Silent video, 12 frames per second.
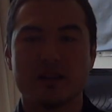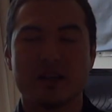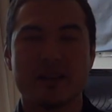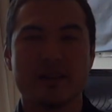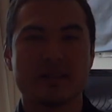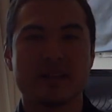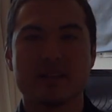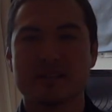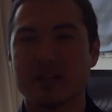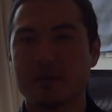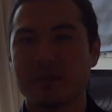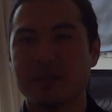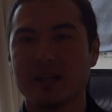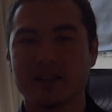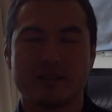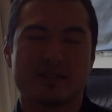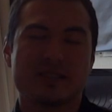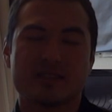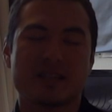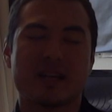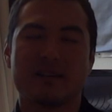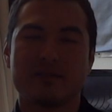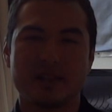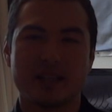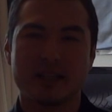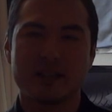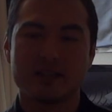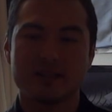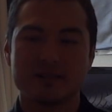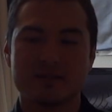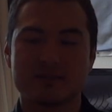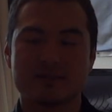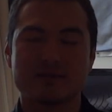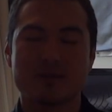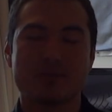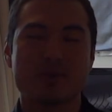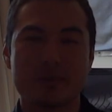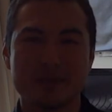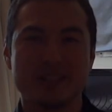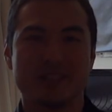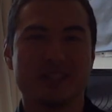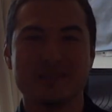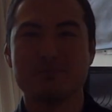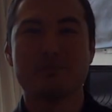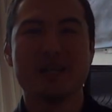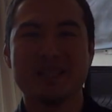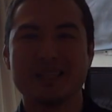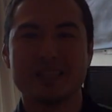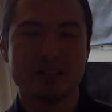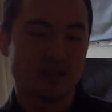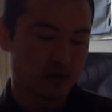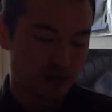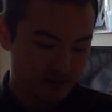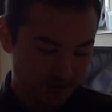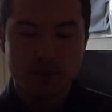and they say the same thing, it's just kind of like repetition beaten into you.